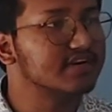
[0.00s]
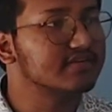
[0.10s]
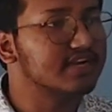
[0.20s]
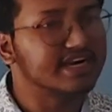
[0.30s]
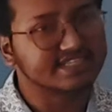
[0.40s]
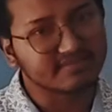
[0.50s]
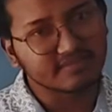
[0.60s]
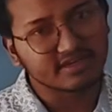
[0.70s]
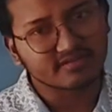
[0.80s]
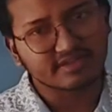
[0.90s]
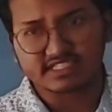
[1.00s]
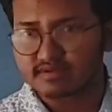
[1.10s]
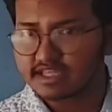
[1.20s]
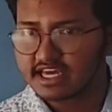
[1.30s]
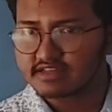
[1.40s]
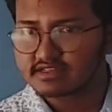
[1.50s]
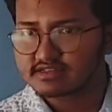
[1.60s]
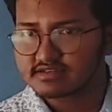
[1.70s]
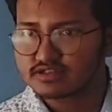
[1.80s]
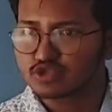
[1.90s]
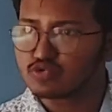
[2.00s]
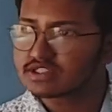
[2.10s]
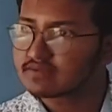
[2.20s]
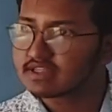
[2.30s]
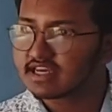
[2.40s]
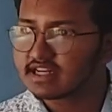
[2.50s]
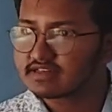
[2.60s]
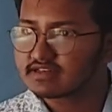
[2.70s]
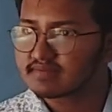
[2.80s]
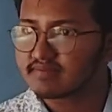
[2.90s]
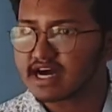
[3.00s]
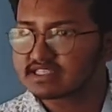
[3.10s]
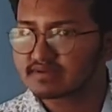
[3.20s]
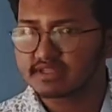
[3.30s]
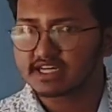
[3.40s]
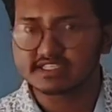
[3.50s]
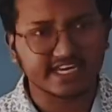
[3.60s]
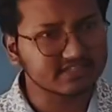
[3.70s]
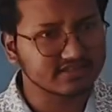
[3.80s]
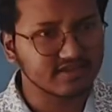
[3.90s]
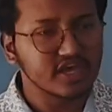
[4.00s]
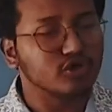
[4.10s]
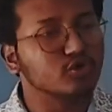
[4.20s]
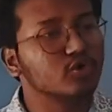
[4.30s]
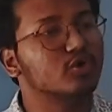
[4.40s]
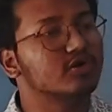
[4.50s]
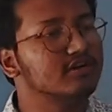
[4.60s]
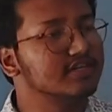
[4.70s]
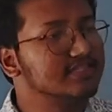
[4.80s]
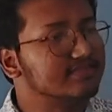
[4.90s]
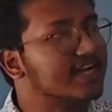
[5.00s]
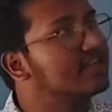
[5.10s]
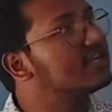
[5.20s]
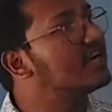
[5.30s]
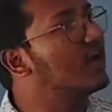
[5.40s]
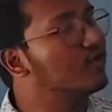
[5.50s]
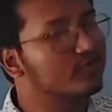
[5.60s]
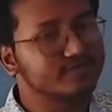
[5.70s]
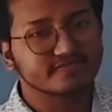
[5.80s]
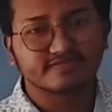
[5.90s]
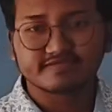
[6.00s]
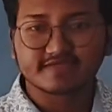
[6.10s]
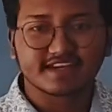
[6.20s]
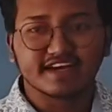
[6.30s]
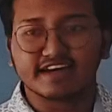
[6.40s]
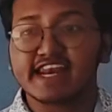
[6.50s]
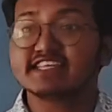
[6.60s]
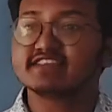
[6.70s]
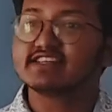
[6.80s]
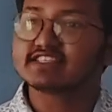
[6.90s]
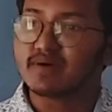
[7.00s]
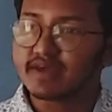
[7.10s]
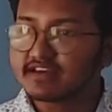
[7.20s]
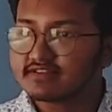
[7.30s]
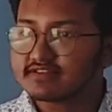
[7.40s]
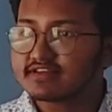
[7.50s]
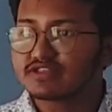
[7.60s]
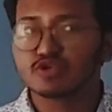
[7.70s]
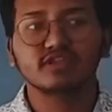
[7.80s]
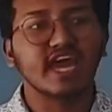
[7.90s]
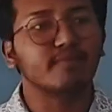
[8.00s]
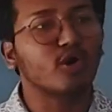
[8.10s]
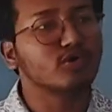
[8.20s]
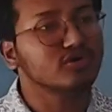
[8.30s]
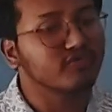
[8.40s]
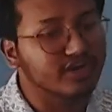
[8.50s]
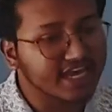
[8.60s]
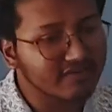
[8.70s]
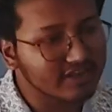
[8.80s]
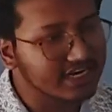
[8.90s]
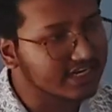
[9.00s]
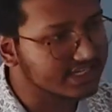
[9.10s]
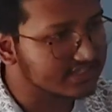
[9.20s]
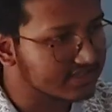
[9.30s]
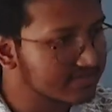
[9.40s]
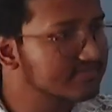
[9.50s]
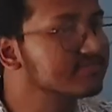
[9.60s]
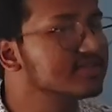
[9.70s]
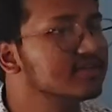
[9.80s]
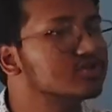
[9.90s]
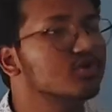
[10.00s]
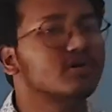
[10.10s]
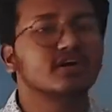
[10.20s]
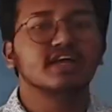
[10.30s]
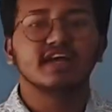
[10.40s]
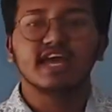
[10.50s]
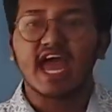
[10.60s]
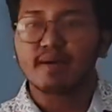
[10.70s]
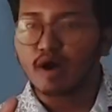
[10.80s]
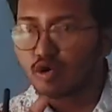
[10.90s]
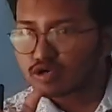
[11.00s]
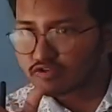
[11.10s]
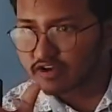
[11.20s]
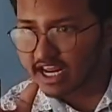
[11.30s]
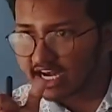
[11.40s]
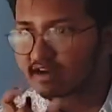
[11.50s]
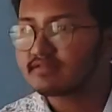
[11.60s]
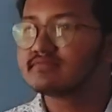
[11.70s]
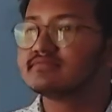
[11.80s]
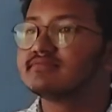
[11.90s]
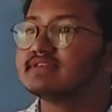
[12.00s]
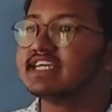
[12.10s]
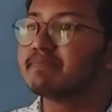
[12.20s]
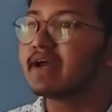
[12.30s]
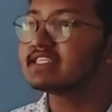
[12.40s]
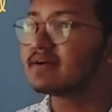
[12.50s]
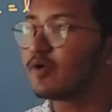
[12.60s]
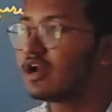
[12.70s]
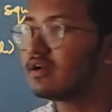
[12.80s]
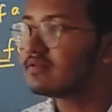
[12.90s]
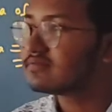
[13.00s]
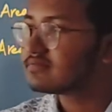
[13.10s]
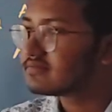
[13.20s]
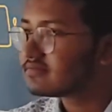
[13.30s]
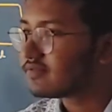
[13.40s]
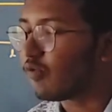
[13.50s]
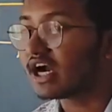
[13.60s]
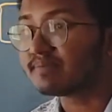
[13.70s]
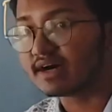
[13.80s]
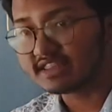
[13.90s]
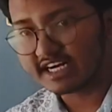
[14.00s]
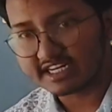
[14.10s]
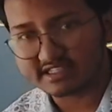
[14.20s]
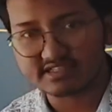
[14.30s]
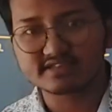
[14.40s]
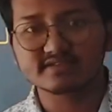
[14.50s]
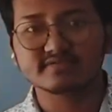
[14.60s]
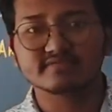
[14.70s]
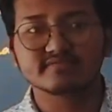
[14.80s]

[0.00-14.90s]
Yeah, December it's something else, June something else, March something else. Yes, you know that acha now rainy season is coming, so the amount of rain will increase. So amount of rain depends upon what month it is.